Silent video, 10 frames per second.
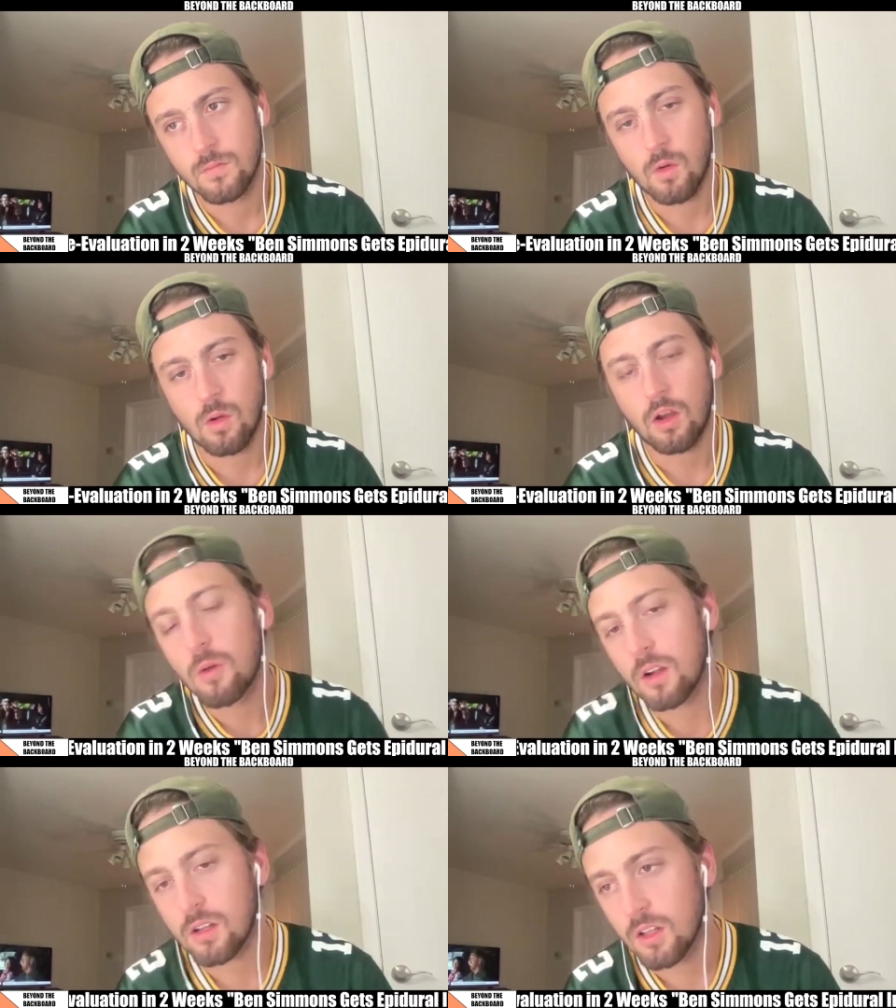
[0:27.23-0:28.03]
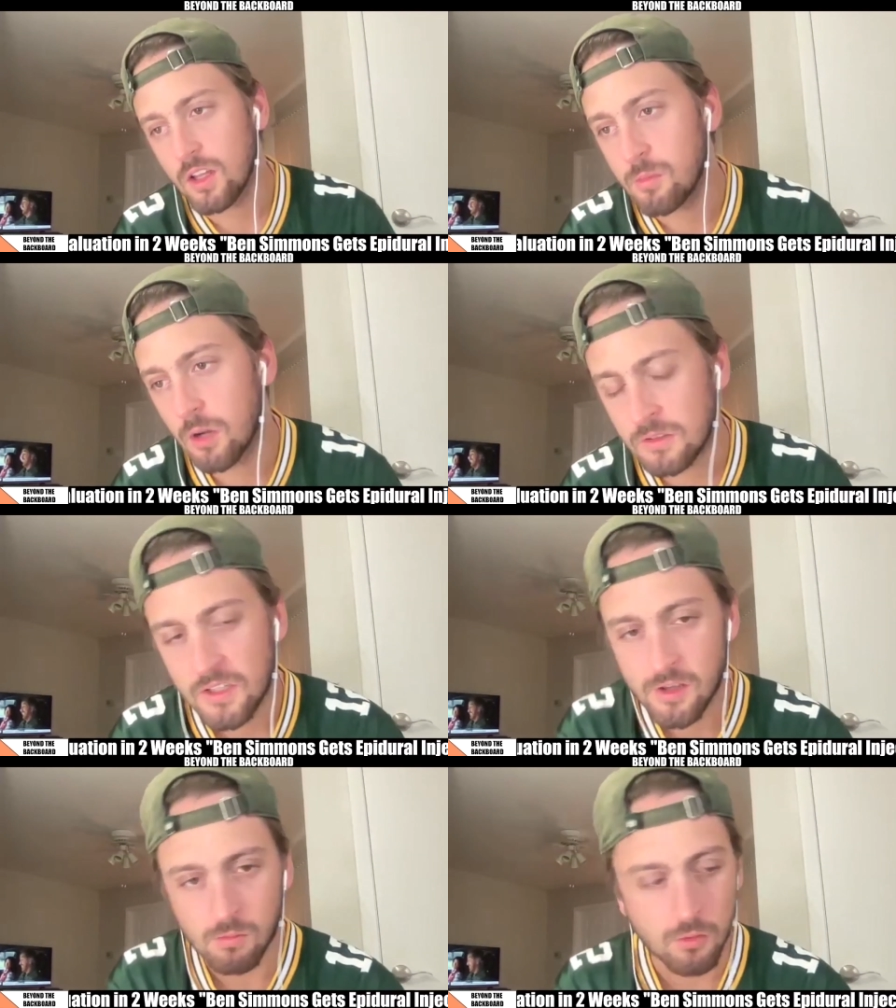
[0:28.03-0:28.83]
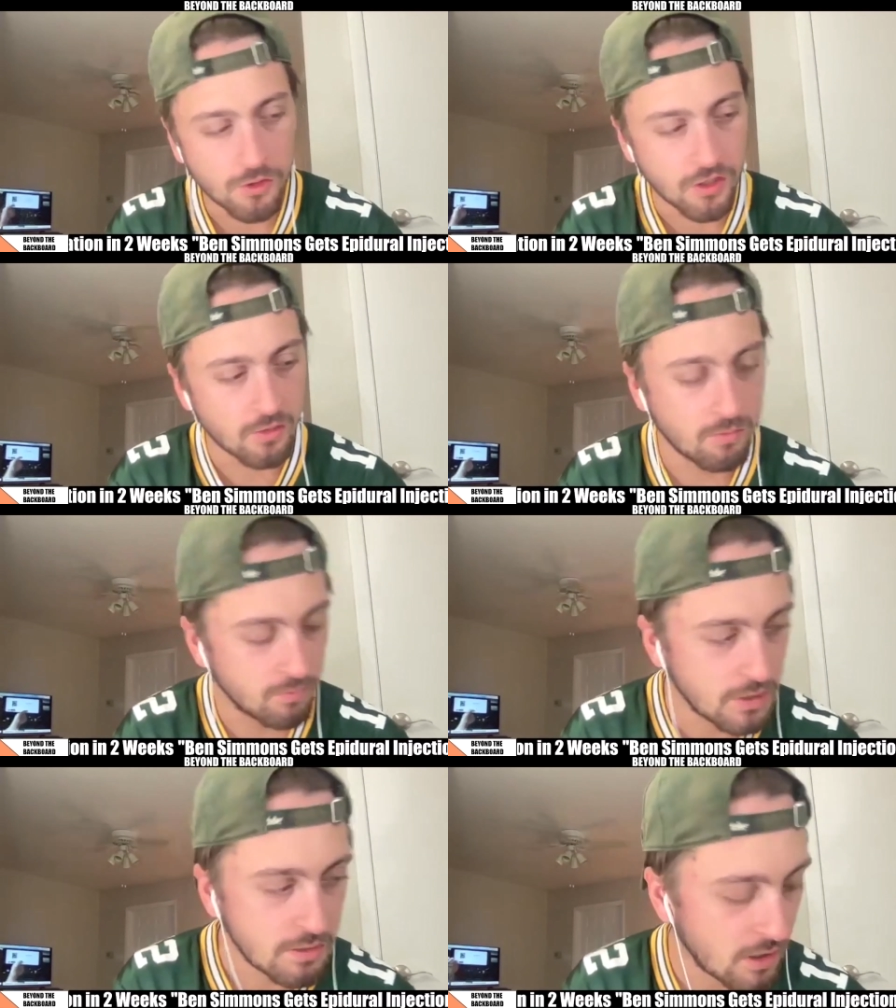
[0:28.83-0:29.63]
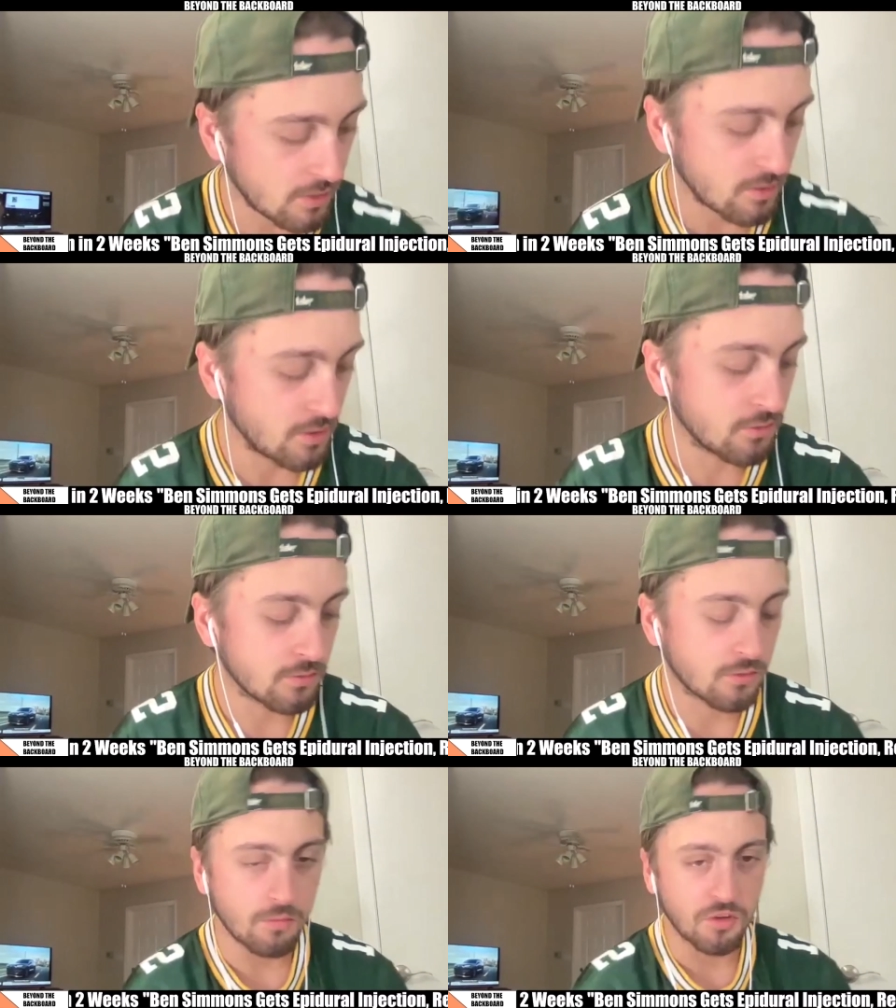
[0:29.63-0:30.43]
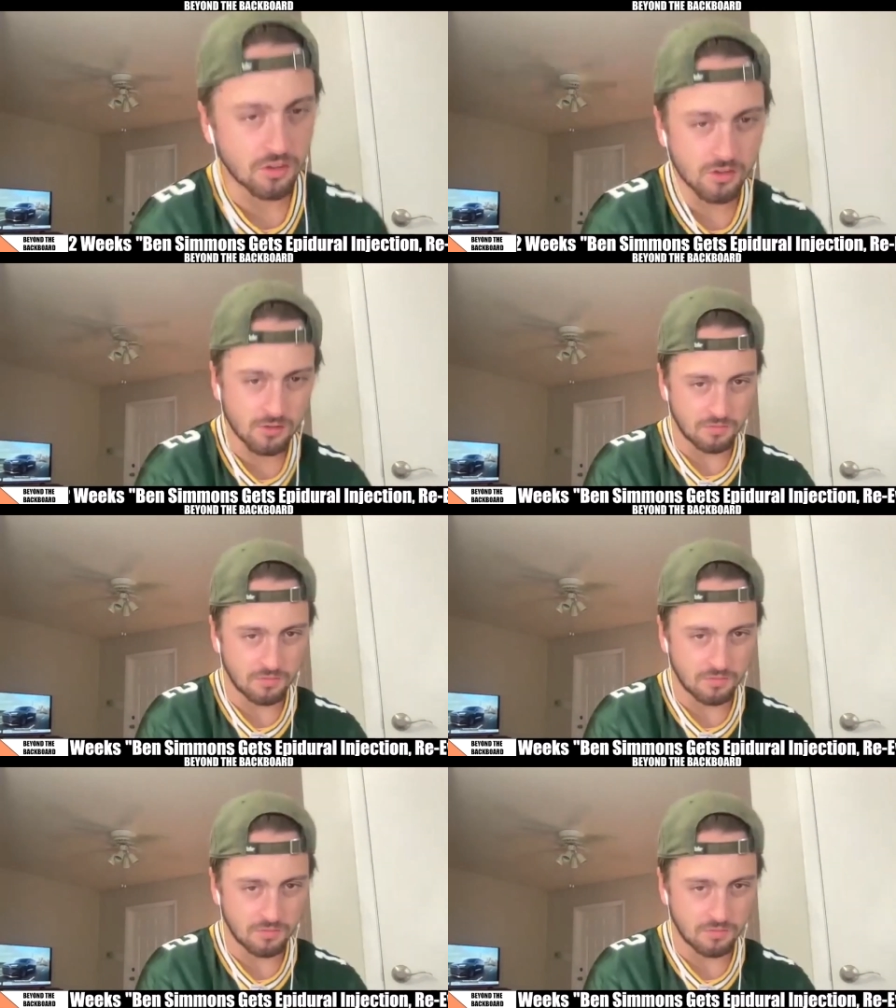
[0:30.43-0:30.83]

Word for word: I don't want Klay, but I'll take Moody, B-Pod, and Kuminga.